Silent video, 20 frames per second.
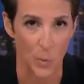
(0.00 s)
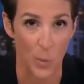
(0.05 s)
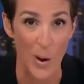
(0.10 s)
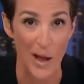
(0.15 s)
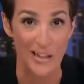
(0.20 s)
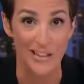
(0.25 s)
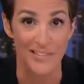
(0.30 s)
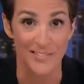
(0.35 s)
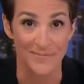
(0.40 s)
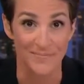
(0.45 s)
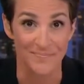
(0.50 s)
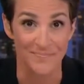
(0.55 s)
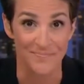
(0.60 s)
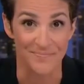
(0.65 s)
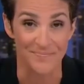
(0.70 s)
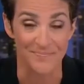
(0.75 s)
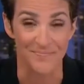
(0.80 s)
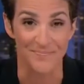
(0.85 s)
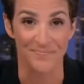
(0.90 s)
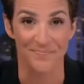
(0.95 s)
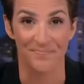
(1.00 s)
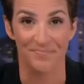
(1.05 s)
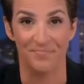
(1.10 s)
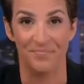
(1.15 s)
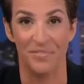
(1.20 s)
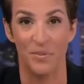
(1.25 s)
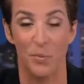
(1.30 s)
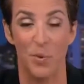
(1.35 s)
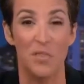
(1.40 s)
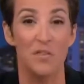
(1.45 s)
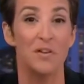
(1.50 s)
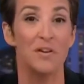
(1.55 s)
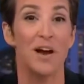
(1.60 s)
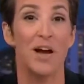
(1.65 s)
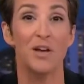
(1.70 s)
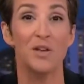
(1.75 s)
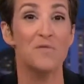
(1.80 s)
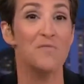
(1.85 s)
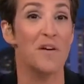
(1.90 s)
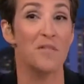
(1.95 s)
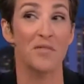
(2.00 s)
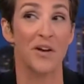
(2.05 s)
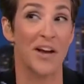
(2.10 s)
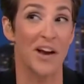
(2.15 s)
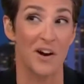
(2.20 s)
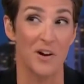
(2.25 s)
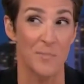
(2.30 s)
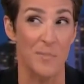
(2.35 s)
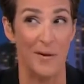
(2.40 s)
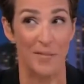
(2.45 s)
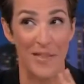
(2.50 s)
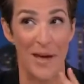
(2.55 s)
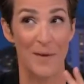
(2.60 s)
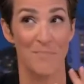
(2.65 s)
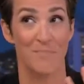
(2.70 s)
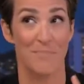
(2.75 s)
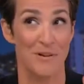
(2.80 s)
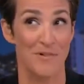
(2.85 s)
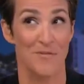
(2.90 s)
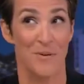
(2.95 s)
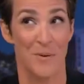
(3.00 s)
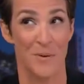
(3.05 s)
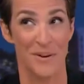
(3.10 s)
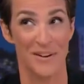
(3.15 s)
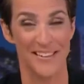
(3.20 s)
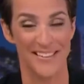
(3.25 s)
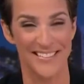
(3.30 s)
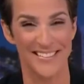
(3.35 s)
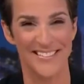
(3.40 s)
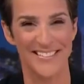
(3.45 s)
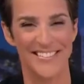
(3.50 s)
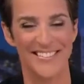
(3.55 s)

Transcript: Well, whether or not you've ever cared about that before,